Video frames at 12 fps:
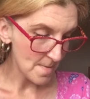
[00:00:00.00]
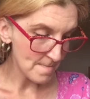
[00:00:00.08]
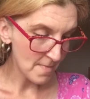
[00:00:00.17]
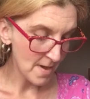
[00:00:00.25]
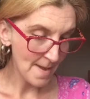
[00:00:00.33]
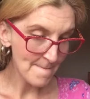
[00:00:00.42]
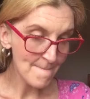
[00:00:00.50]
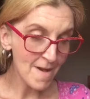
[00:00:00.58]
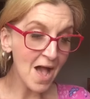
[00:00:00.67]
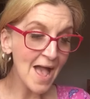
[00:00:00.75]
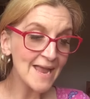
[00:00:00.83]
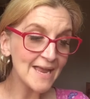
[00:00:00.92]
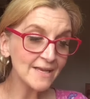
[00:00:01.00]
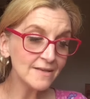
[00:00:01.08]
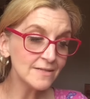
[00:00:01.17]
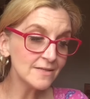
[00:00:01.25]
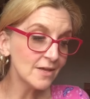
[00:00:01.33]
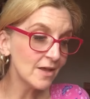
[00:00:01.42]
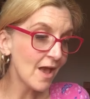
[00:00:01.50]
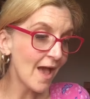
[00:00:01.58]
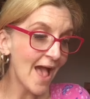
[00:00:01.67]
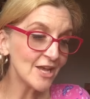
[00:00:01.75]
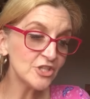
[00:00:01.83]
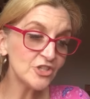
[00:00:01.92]
My mind
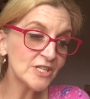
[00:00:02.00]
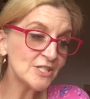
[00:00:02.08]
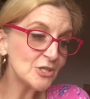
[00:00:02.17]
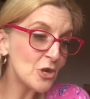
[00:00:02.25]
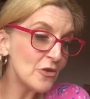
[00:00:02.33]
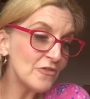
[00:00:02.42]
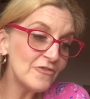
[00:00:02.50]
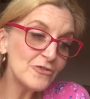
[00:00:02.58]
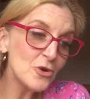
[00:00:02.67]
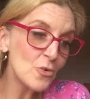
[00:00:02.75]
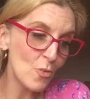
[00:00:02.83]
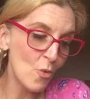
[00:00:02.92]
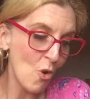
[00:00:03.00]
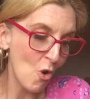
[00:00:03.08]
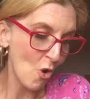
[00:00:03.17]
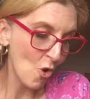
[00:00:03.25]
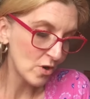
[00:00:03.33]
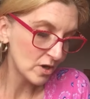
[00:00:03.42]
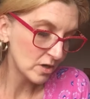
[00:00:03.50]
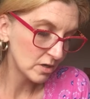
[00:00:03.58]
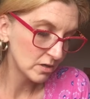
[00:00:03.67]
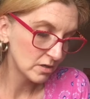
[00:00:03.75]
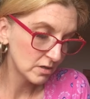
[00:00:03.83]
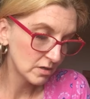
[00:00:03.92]
has just gone for a walk,
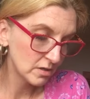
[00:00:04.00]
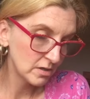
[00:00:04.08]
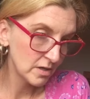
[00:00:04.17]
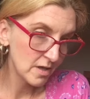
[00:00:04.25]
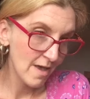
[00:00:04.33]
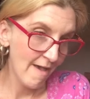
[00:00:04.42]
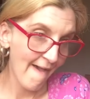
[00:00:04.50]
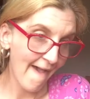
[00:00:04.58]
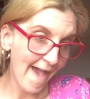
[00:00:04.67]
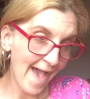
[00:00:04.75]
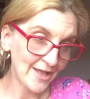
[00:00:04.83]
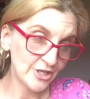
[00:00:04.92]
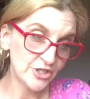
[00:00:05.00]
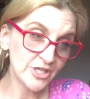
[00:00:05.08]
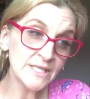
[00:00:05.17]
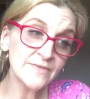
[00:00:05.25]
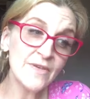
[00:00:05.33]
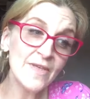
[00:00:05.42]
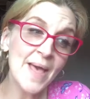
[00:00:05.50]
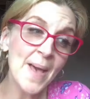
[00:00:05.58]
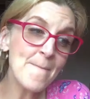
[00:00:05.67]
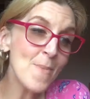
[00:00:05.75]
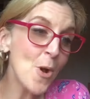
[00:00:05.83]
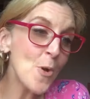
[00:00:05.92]
and just for
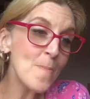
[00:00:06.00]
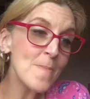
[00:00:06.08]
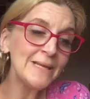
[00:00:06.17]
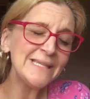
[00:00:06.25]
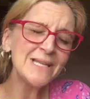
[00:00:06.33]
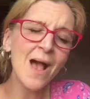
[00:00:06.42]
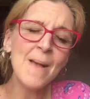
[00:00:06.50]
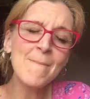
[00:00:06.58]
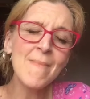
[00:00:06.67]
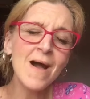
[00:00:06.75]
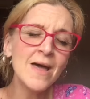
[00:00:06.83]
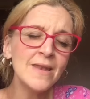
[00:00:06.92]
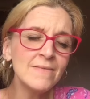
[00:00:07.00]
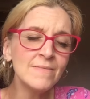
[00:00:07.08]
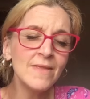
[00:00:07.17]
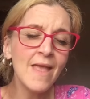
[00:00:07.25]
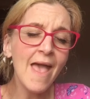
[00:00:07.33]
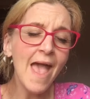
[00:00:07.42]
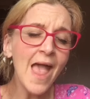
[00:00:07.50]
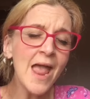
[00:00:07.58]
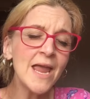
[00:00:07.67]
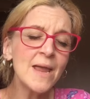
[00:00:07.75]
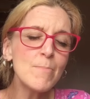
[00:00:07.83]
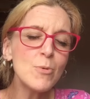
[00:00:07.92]
that moment, I'm
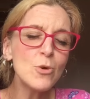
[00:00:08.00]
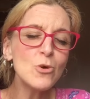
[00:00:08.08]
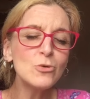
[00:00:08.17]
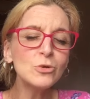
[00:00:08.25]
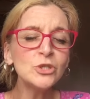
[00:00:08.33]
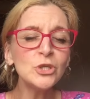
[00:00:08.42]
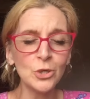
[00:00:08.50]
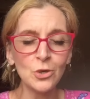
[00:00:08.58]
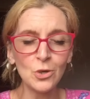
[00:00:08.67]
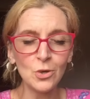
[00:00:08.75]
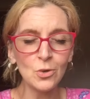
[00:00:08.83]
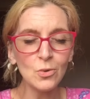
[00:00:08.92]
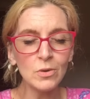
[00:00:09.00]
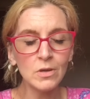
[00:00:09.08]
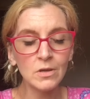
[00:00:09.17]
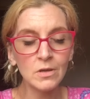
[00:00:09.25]
unable to